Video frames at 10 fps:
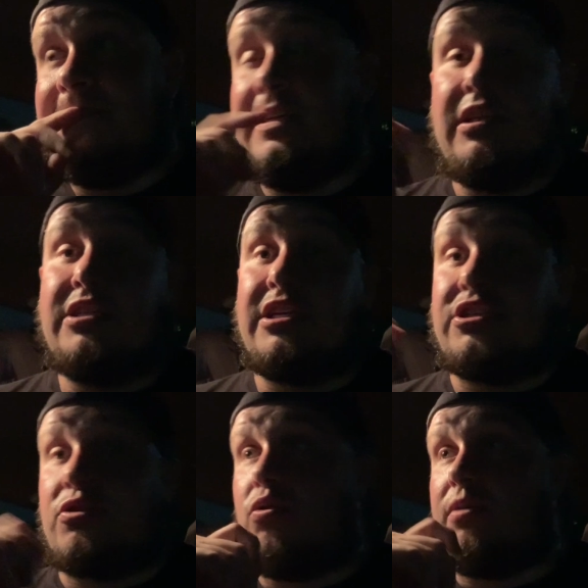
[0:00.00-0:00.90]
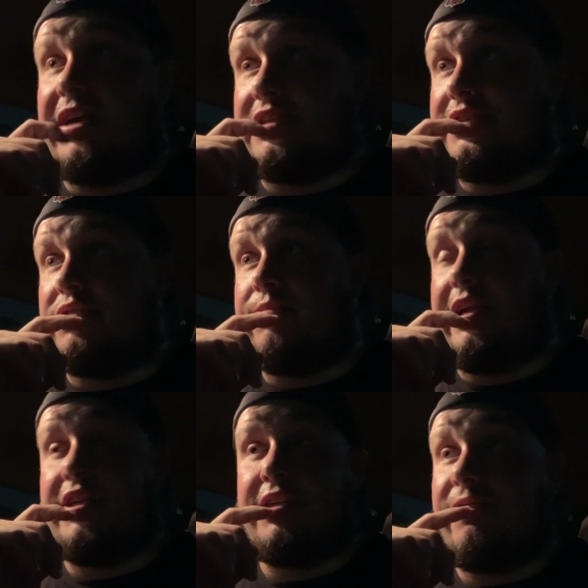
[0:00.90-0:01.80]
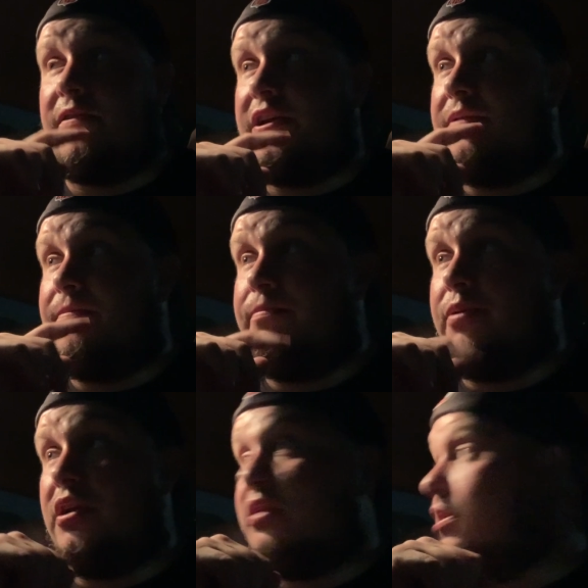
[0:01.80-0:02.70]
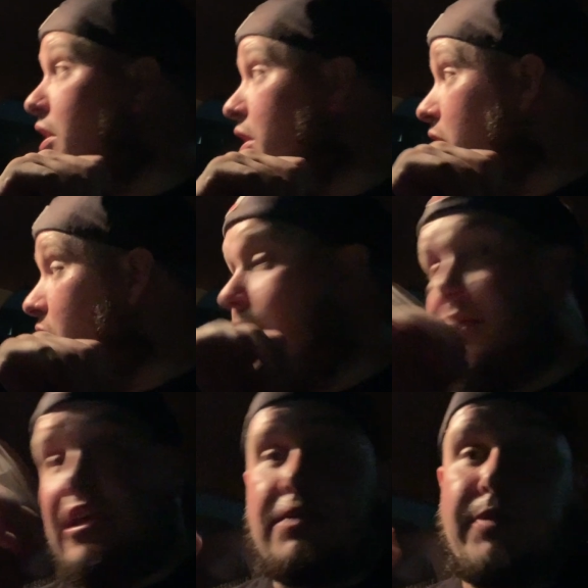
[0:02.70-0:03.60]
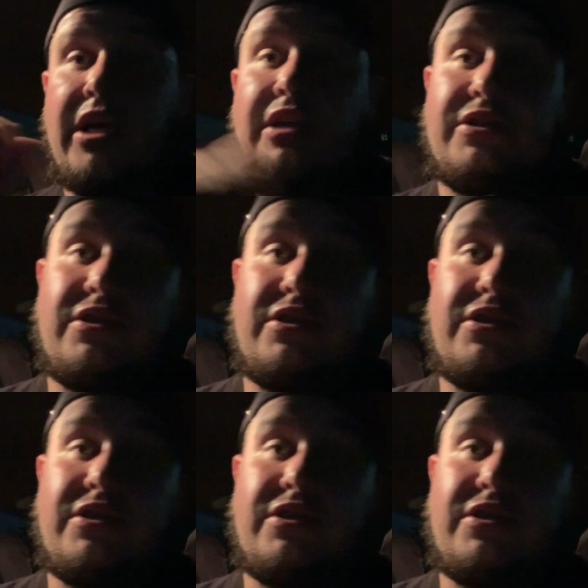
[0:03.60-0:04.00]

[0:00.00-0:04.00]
at least get your quarterback situation right. But let me explain this